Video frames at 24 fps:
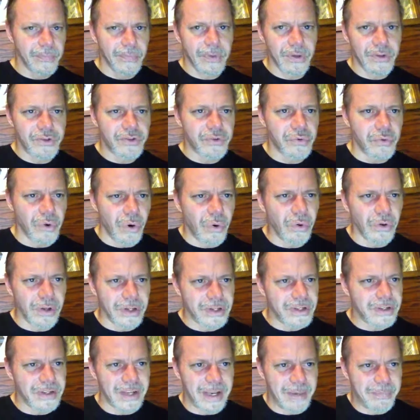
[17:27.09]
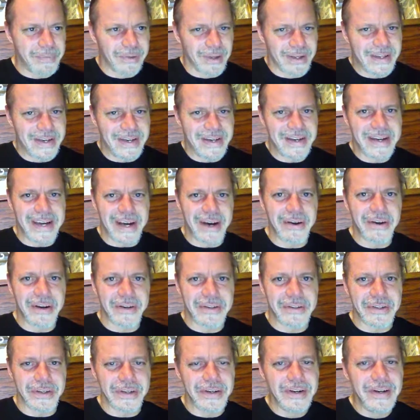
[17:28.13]
trollish type looking
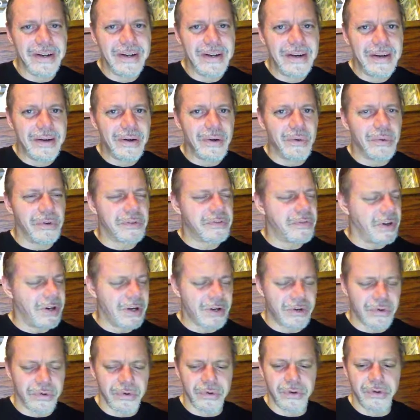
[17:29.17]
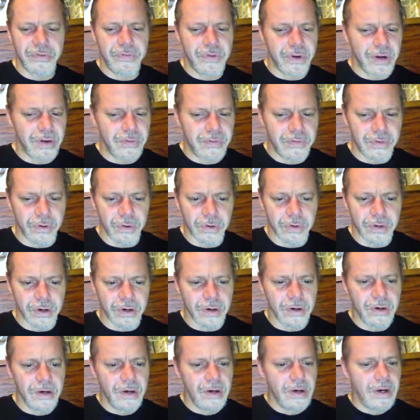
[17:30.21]
character who was very crude, very
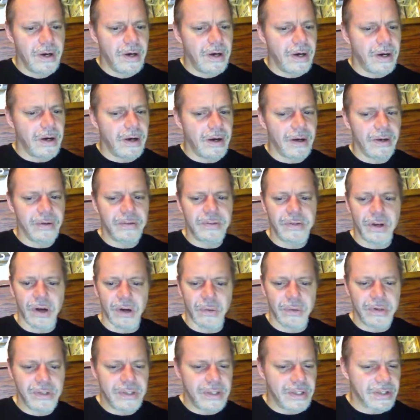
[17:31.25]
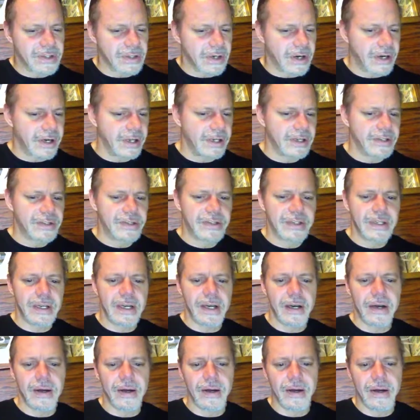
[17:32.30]
vulgar, always dishonest,
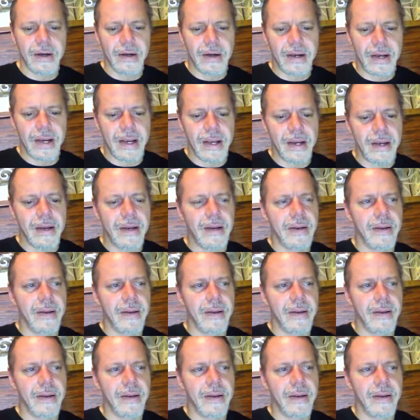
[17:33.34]
and